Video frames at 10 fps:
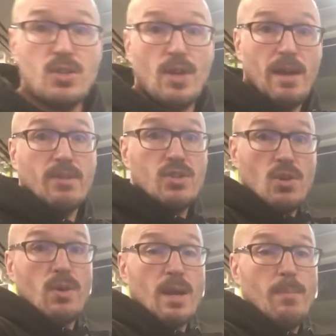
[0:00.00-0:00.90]
so you have to
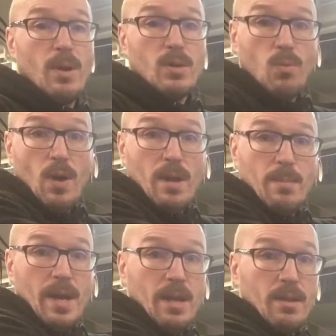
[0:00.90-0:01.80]
choke up on quite a
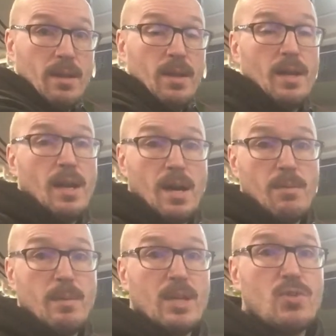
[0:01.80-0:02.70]
bit
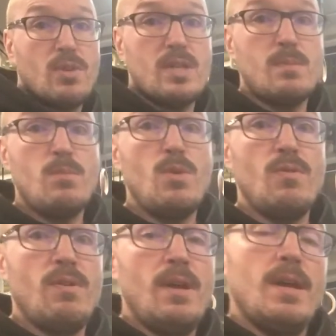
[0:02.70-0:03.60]
to make sure it doesn't move.